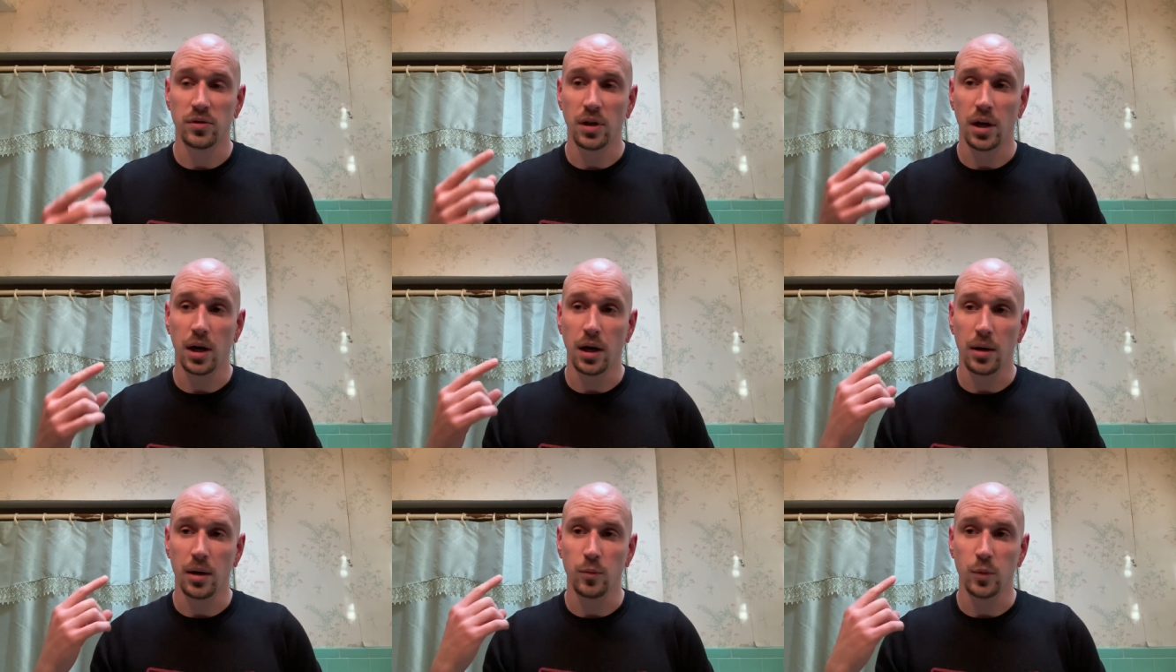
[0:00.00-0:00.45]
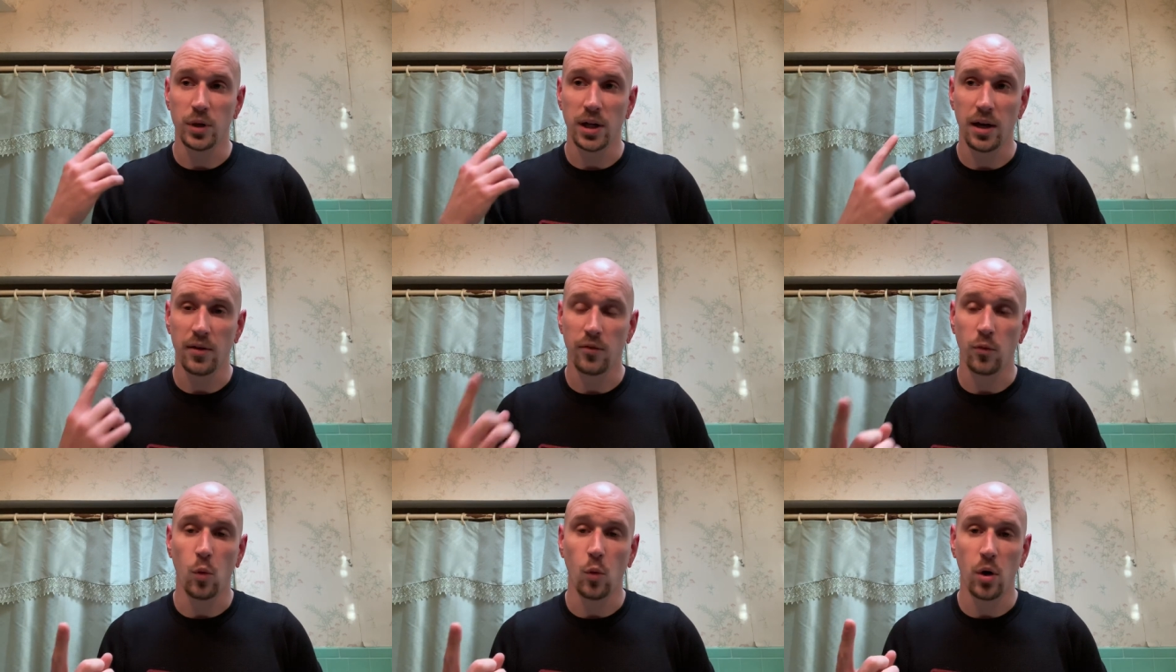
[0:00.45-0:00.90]
Um, we
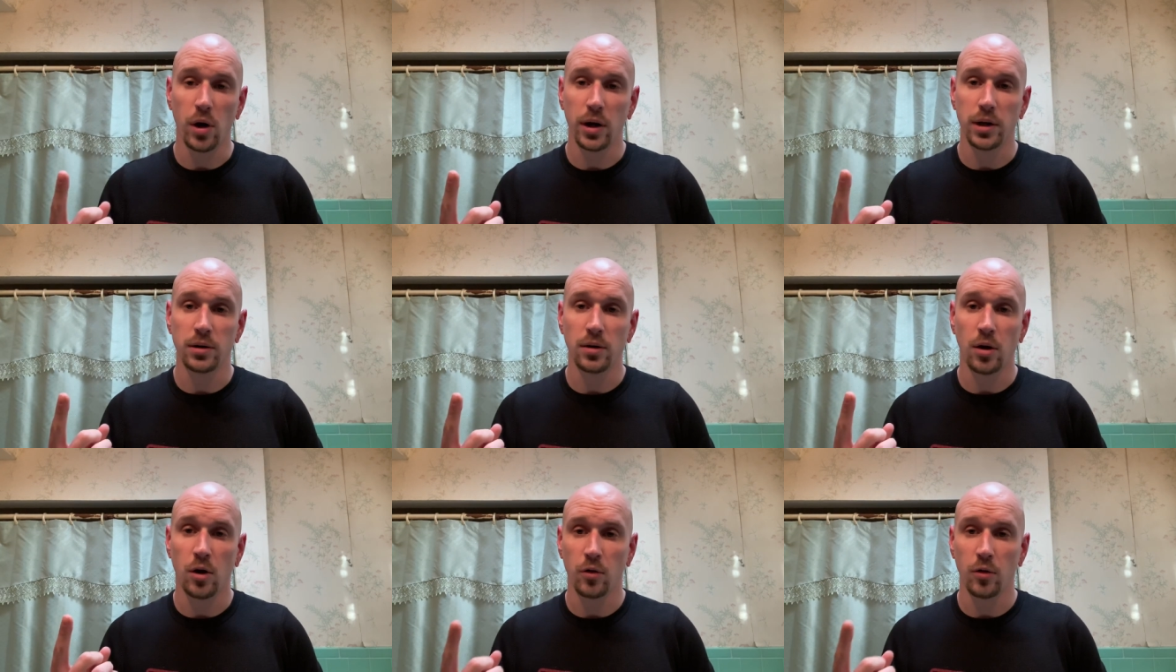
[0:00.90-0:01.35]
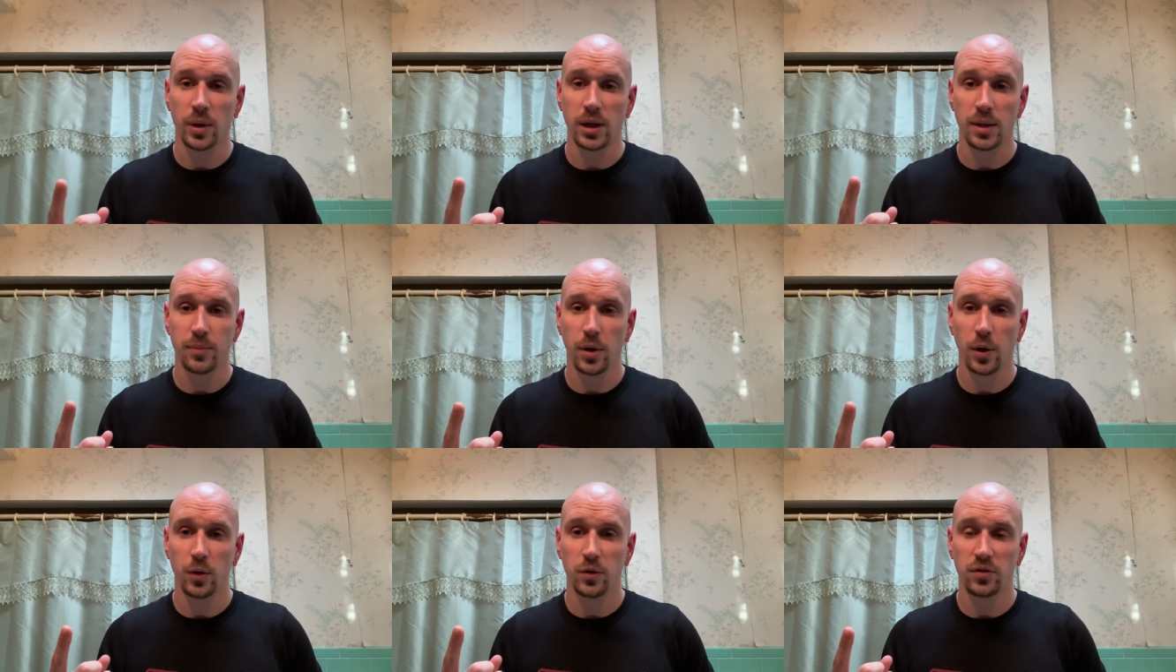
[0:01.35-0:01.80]
have one already
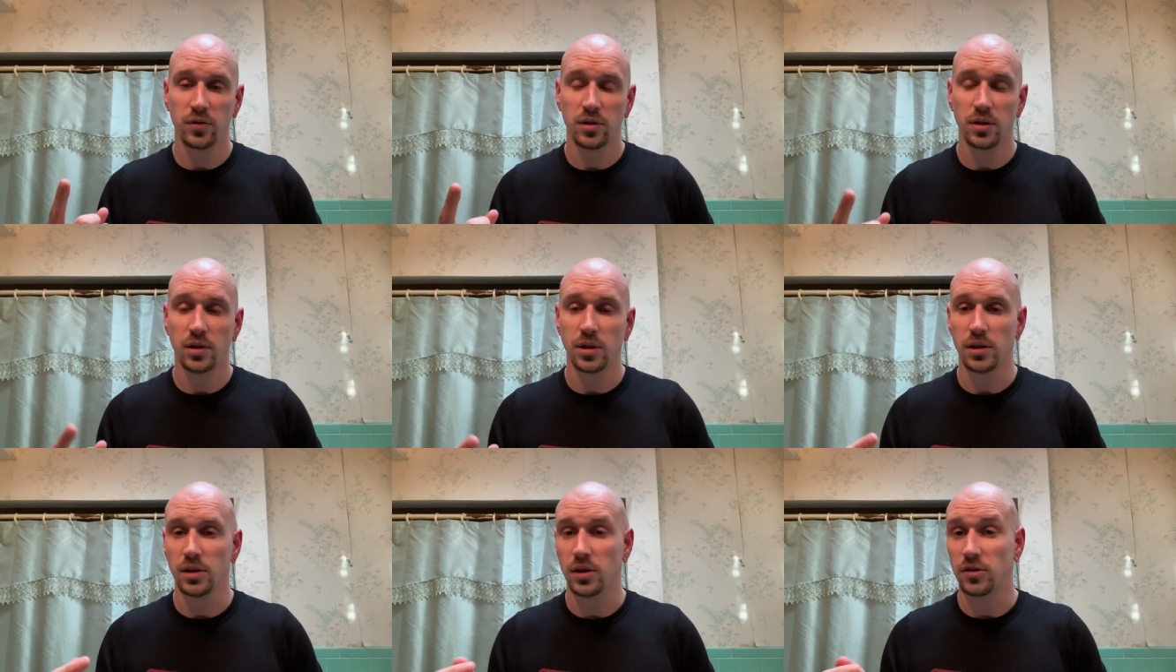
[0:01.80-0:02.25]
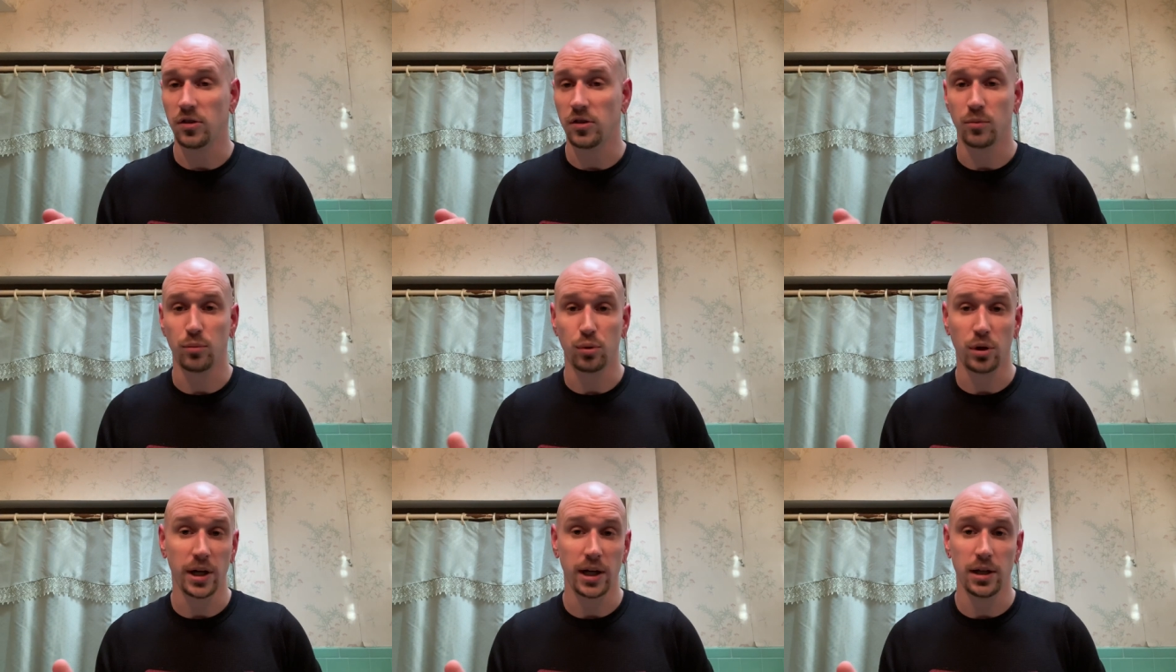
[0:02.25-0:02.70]
posted, and this is
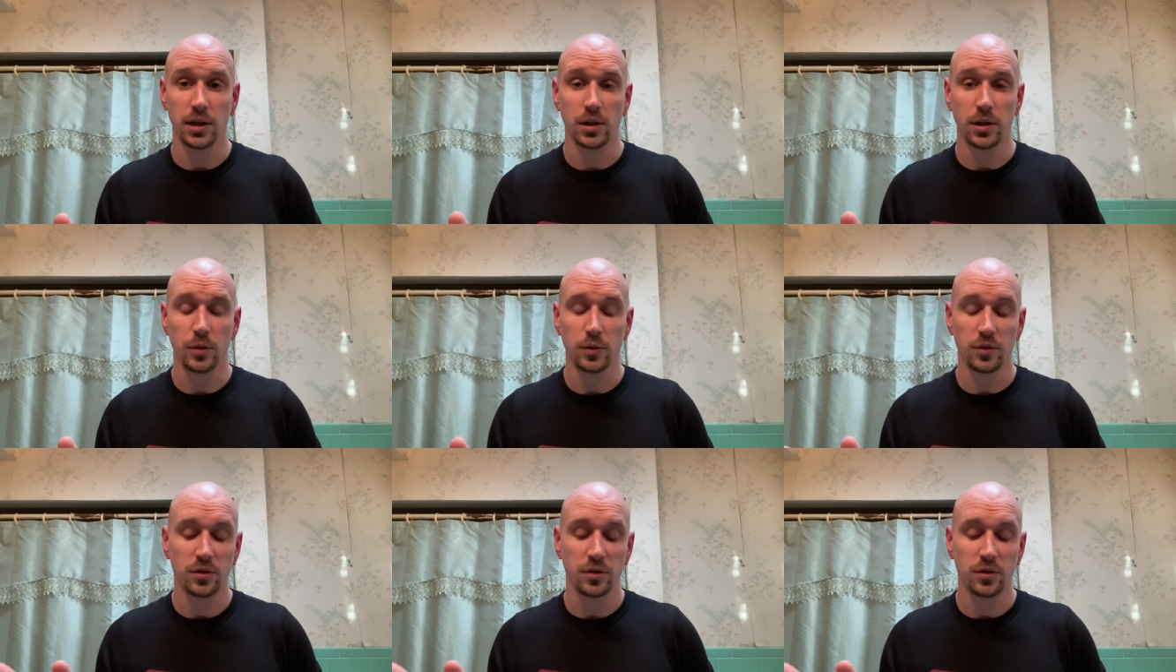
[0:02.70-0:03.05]
brand new.